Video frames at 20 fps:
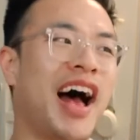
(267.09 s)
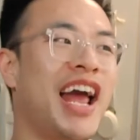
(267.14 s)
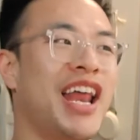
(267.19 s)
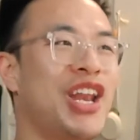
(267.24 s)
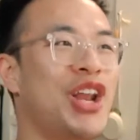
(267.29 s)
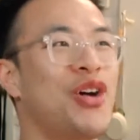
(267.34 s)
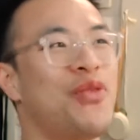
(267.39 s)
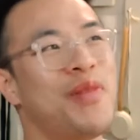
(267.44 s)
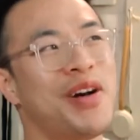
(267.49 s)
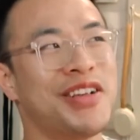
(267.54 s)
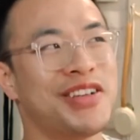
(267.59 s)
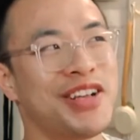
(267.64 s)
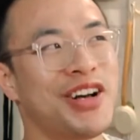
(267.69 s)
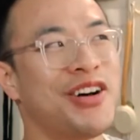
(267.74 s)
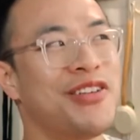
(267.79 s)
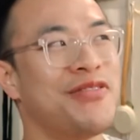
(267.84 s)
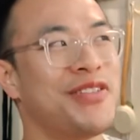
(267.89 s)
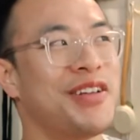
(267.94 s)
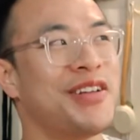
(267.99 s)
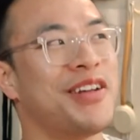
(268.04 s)
I know
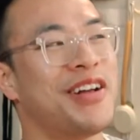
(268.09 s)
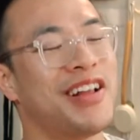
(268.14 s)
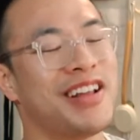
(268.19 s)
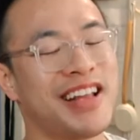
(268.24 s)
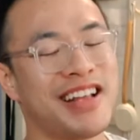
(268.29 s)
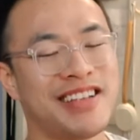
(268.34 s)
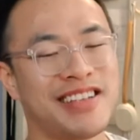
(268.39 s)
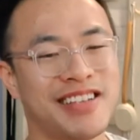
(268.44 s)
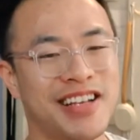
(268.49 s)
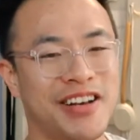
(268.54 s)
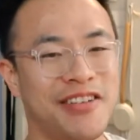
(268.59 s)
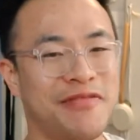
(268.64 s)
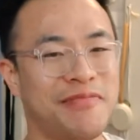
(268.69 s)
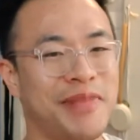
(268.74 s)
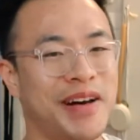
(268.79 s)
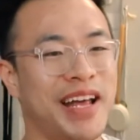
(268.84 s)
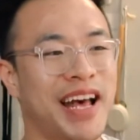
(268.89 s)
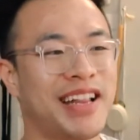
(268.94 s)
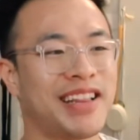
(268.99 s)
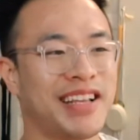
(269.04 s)
myself and all that stuff,
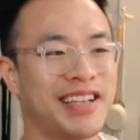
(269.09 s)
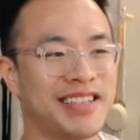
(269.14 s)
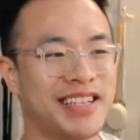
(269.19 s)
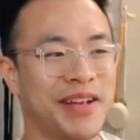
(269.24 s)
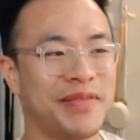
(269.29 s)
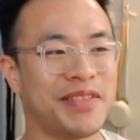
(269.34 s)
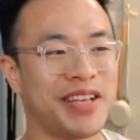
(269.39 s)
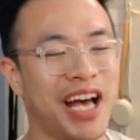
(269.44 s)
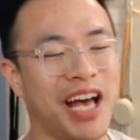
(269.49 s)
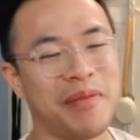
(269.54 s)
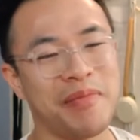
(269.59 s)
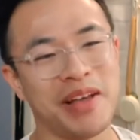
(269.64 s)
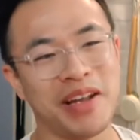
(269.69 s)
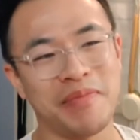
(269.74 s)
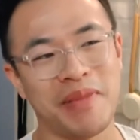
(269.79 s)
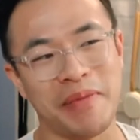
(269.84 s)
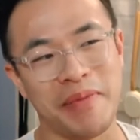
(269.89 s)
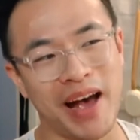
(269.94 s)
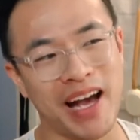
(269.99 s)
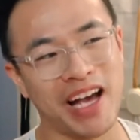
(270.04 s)
but at the same time
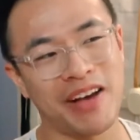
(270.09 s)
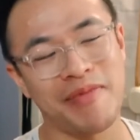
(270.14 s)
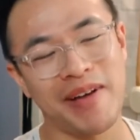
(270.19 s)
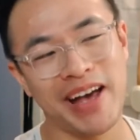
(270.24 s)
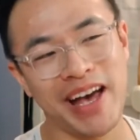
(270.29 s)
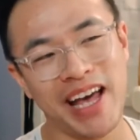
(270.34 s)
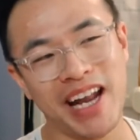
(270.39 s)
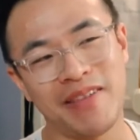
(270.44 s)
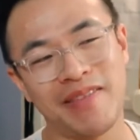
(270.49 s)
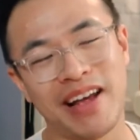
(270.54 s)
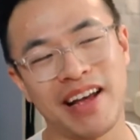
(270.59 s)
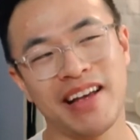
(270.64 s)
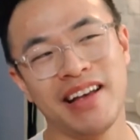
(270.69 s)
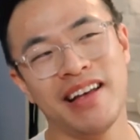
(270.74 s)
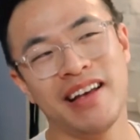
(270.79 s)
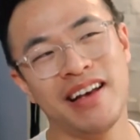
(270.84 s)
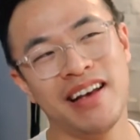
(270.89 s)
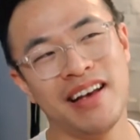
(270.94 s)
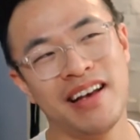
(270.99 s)
in the back of my head I'm like,